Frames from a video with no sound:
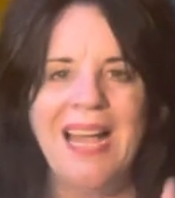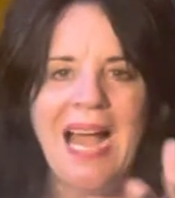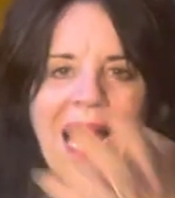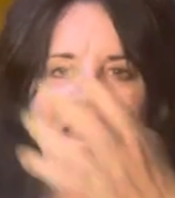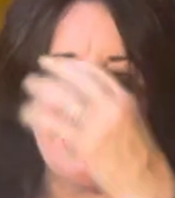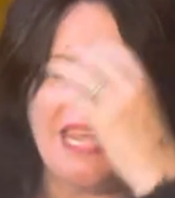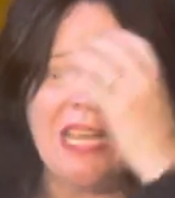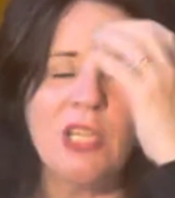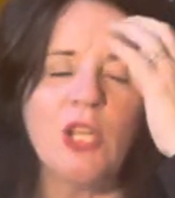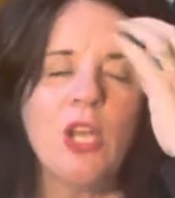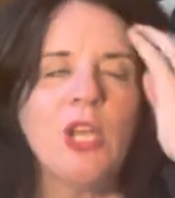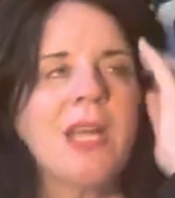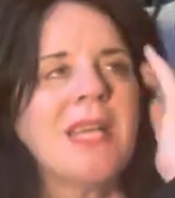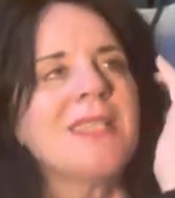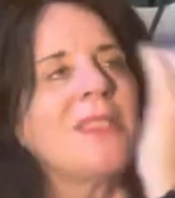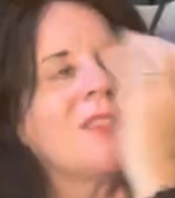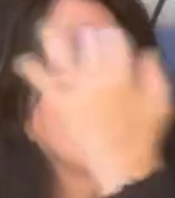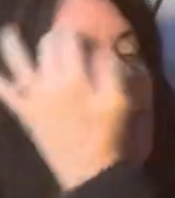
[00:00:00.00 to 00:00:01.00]
I can't show you
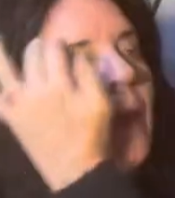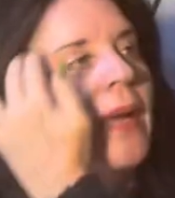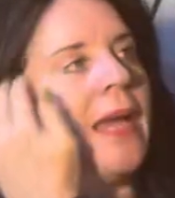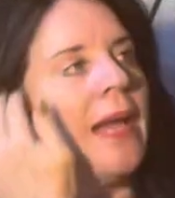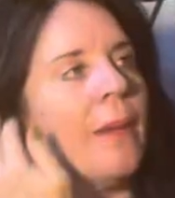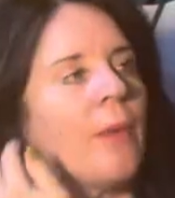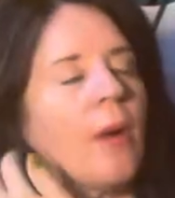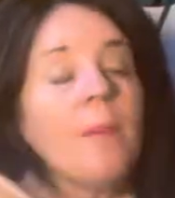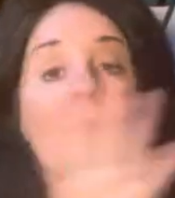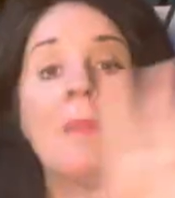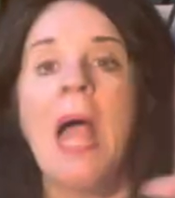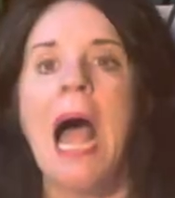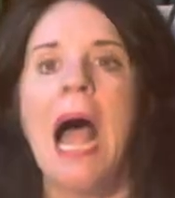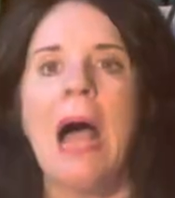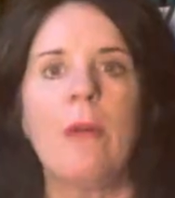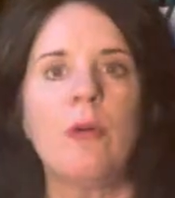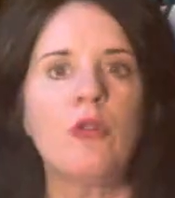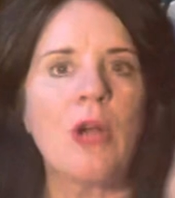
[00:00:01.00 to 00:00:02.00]
because it's on camera.
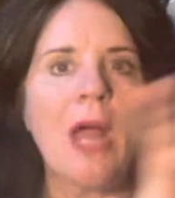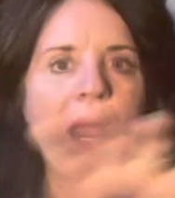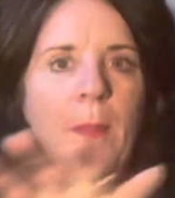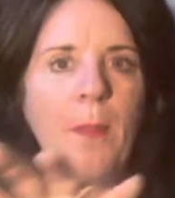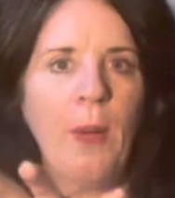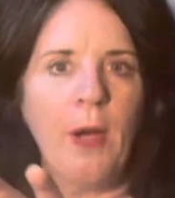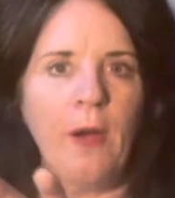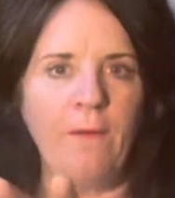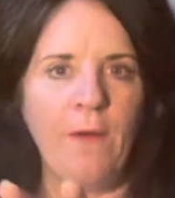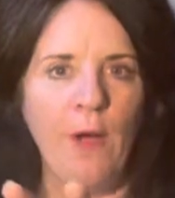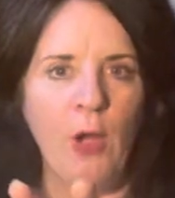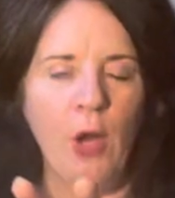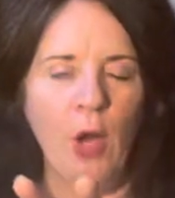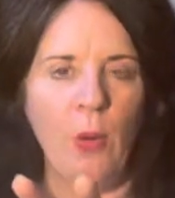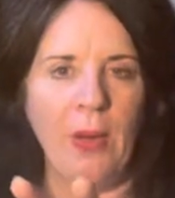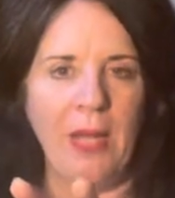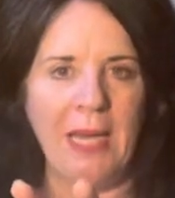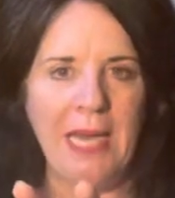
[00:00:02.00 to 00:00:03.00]
I will try to put a
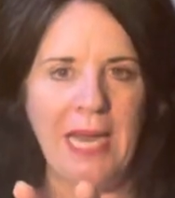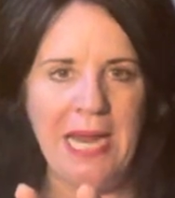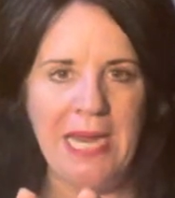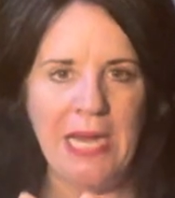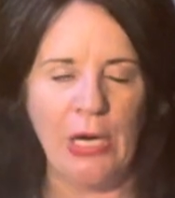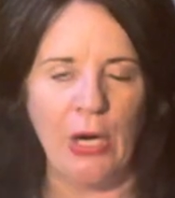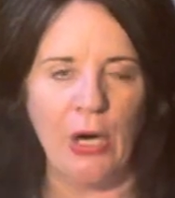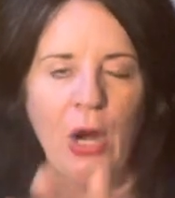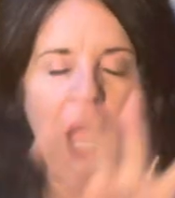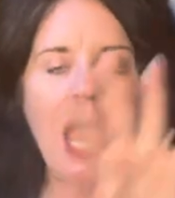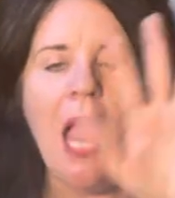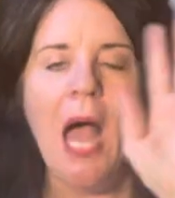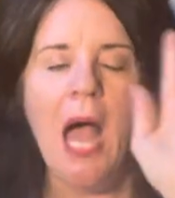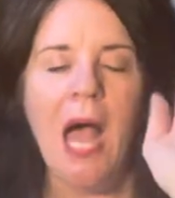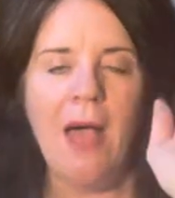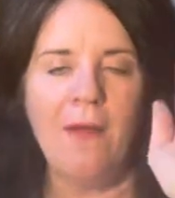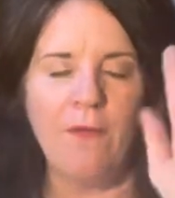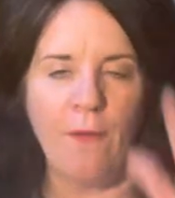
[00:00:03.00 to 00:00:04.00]
photo in here
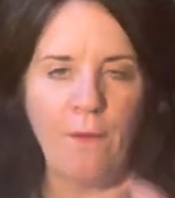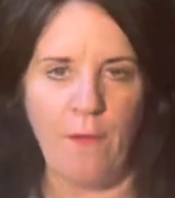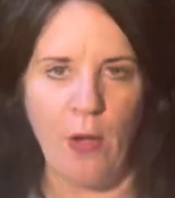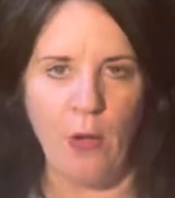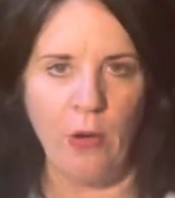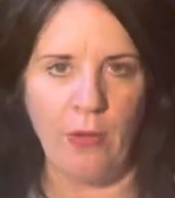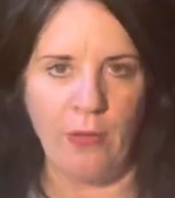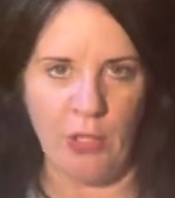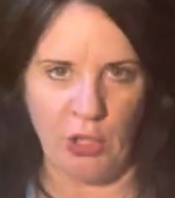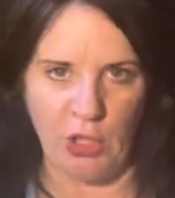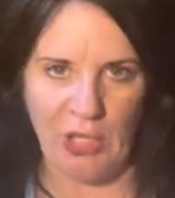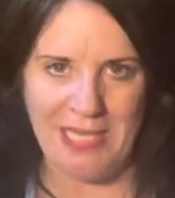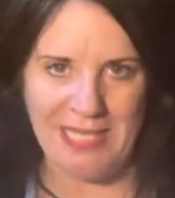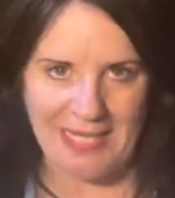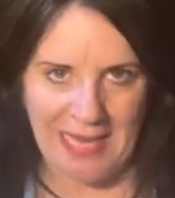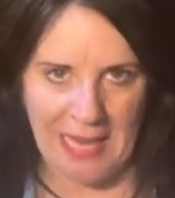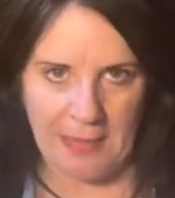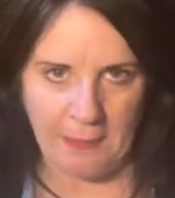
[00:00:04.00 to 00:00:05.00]
of the photo that she
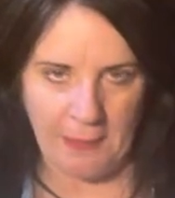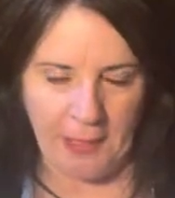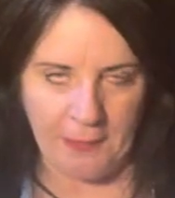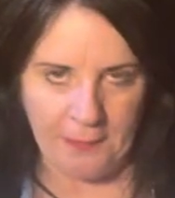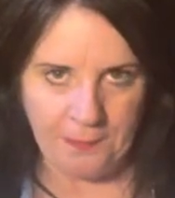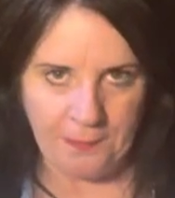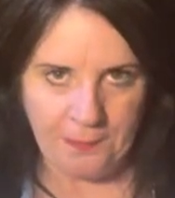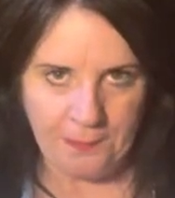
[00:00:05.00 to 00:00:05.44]
sent me.